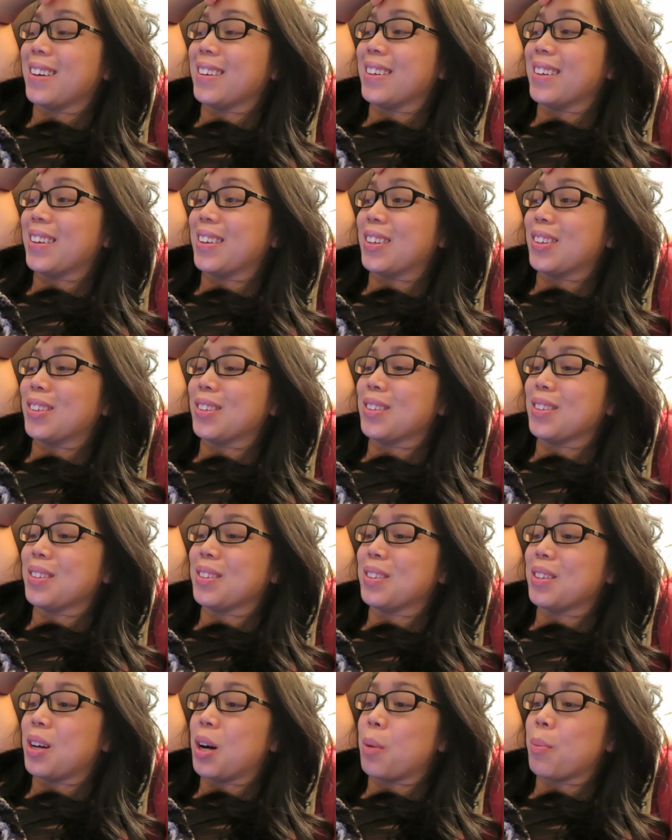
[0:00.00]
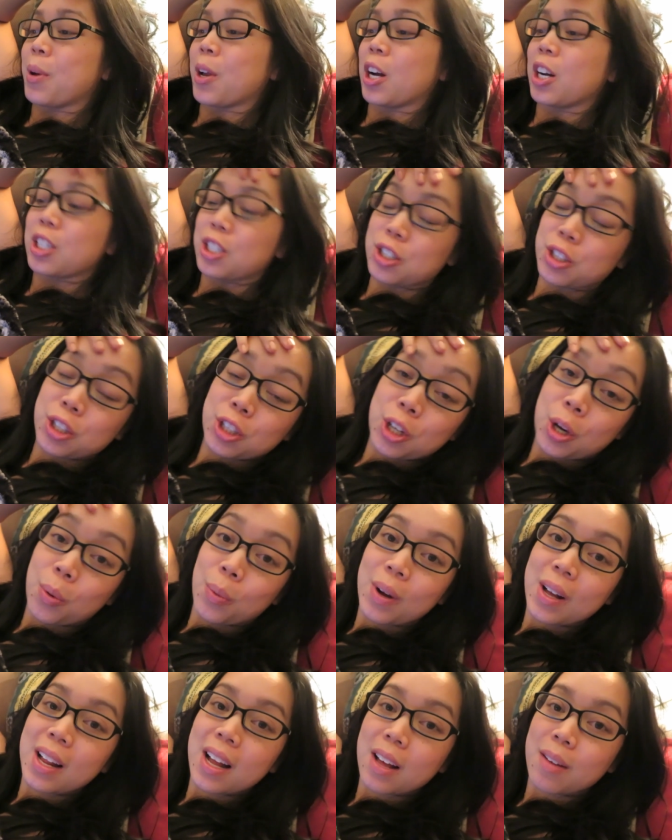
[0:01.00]
I don't know my gosh, you know
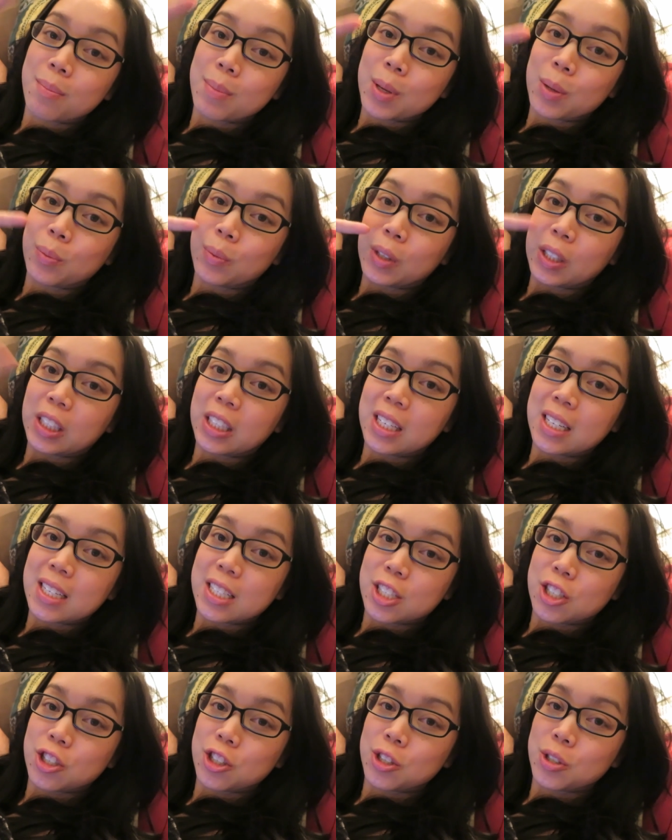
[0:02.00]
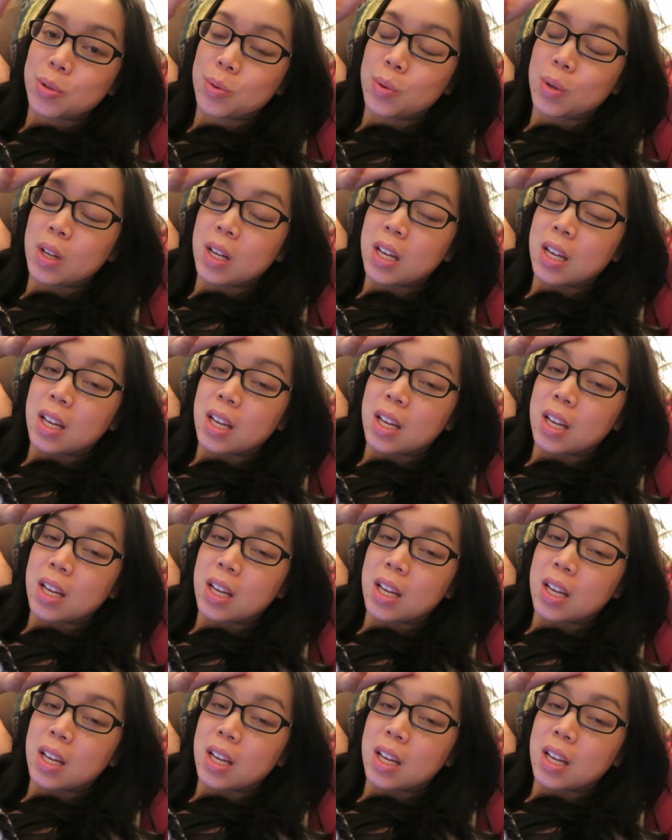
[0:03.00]
what I've been really into